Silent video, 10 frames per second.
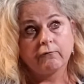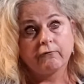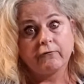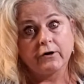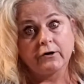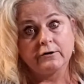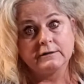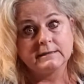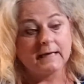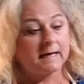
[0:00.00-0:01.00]

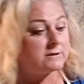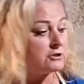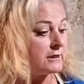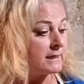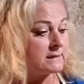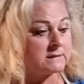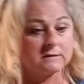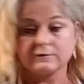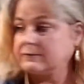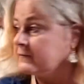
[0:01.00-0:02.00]
Fronds and
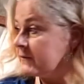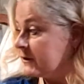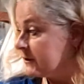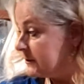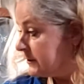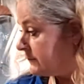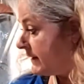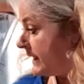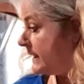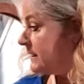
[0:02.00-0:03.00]
transfer
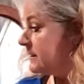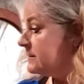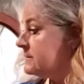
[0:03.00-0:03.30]
right here.